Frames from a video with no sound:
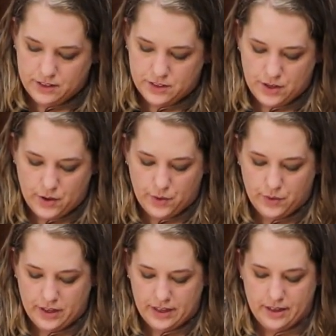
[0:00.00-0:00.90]

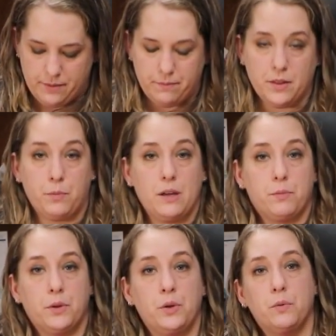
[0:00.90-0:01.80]
So um, the
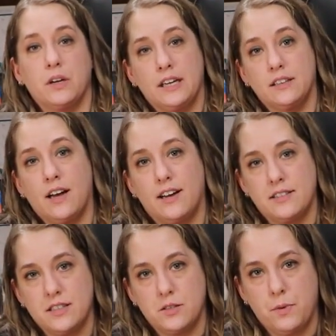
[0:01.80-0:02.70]
people who were held
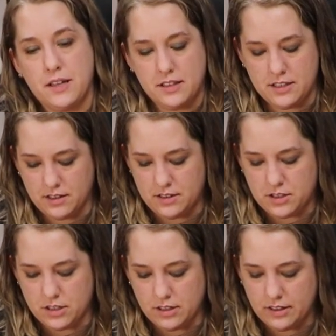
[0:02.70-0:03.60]
hostage by the
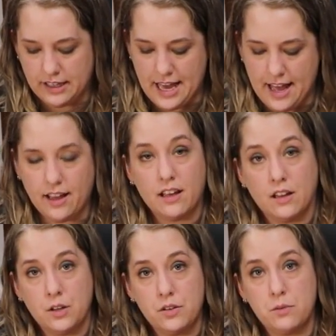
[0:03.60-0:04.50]
Dillinger gang
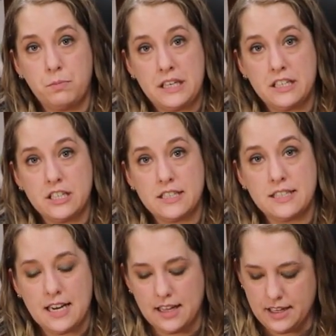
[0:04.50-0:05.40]
included P.G.
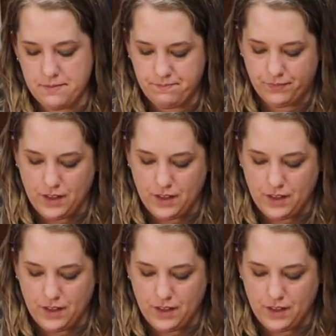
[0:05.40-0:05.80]
Staley,